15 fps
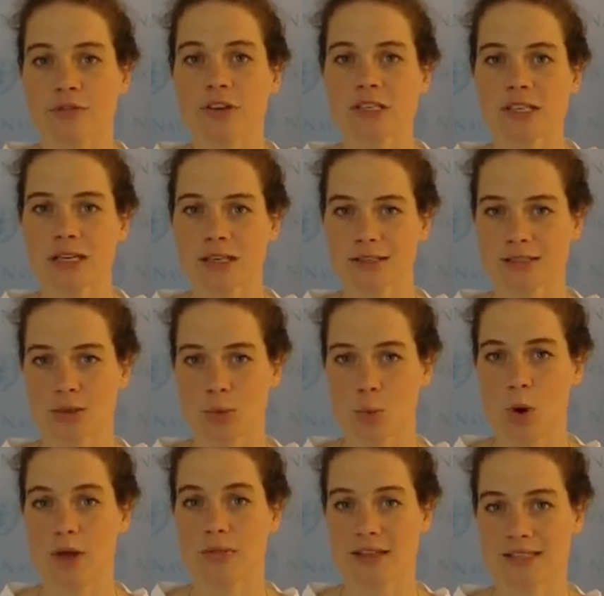fishing is the
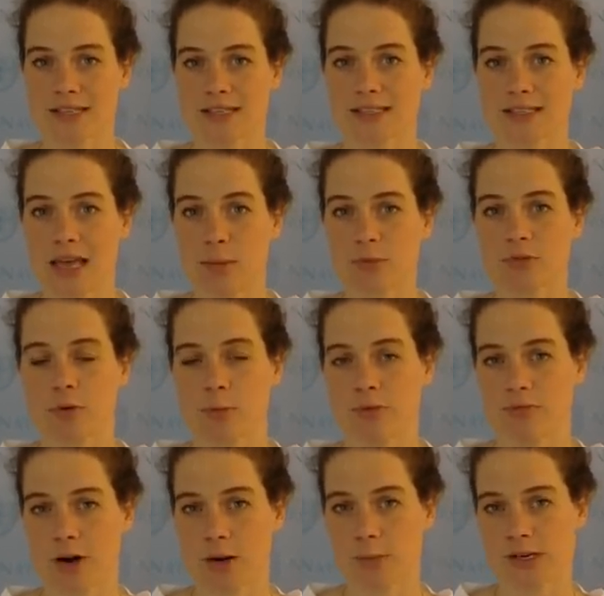one that's exempt from
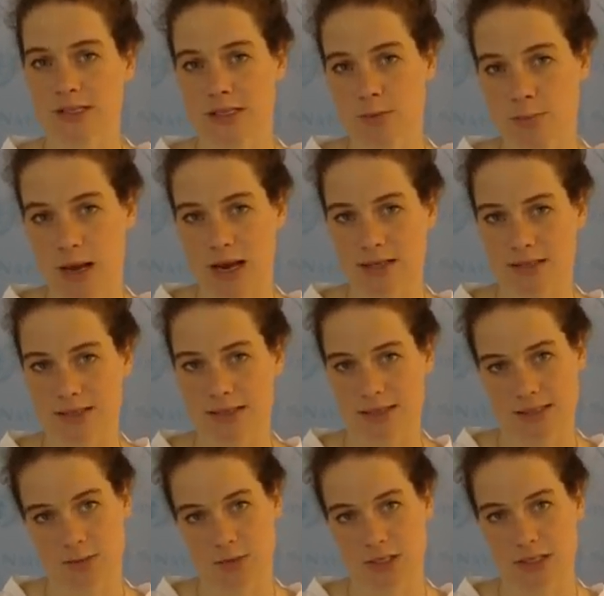environmental impact
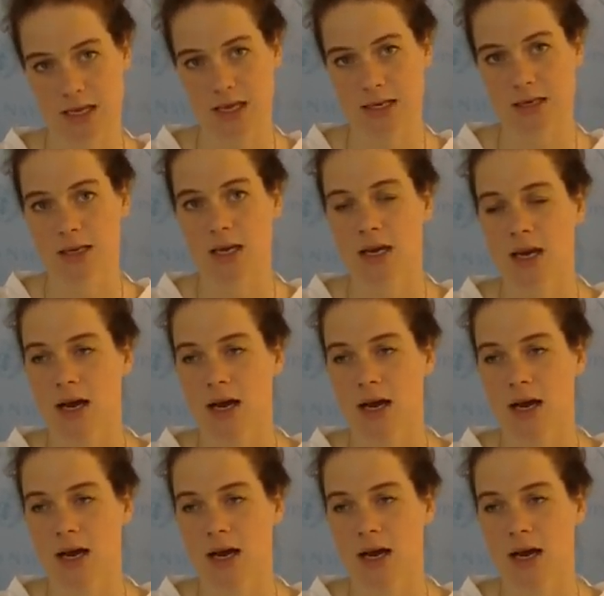assessment, and